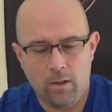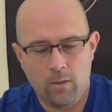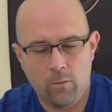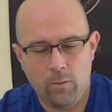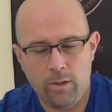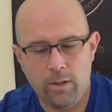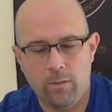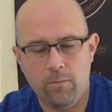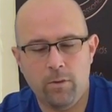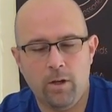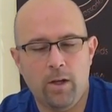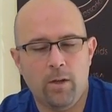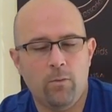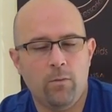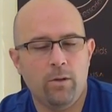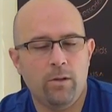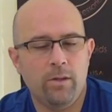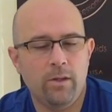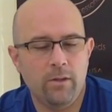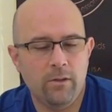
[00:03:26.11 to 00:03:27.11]
when you buy
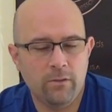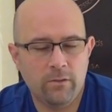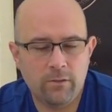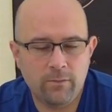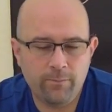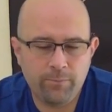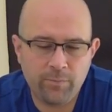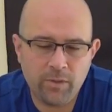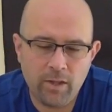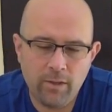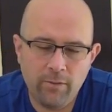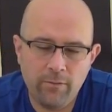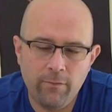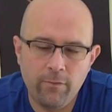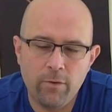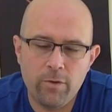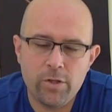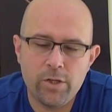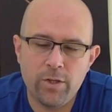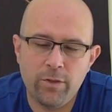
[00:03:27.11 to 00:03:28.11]
one of these
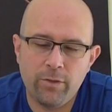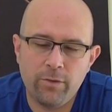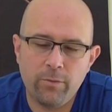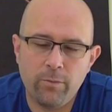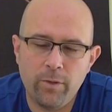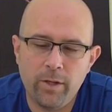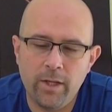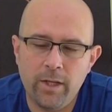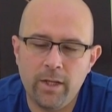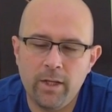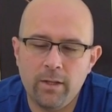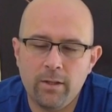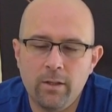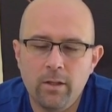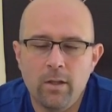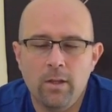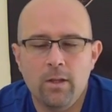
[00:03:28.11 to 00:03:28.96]
version 3